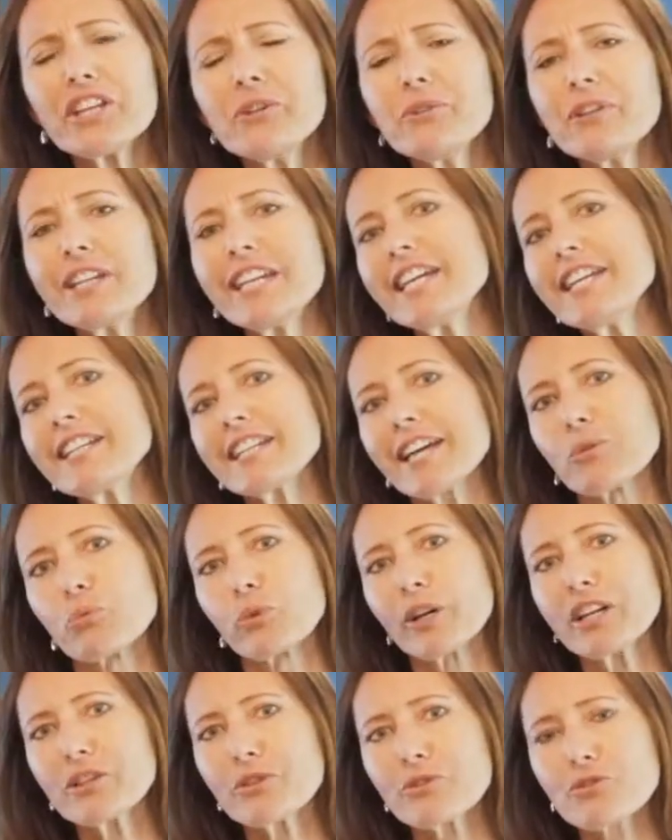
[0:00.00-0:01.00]
you eat and
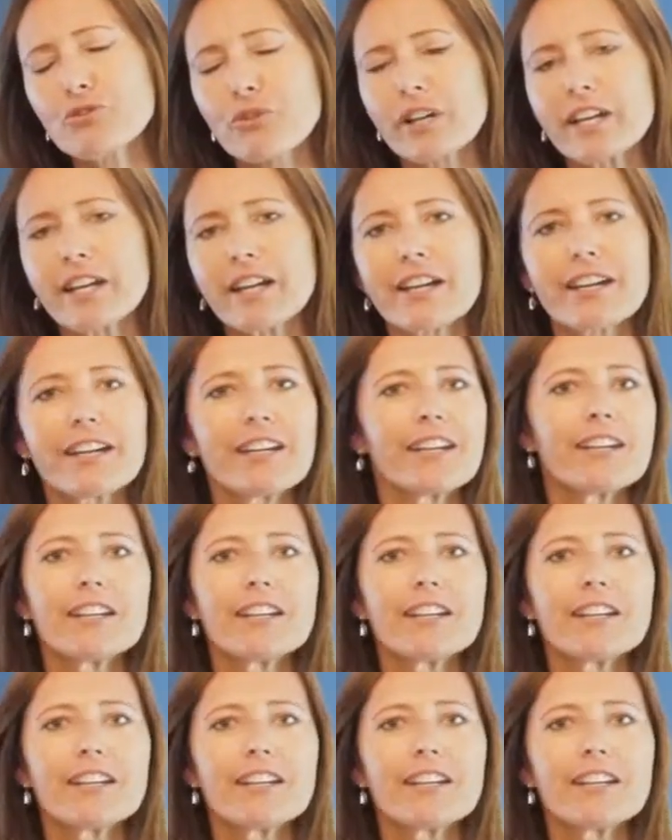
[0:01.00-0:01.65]
what you drink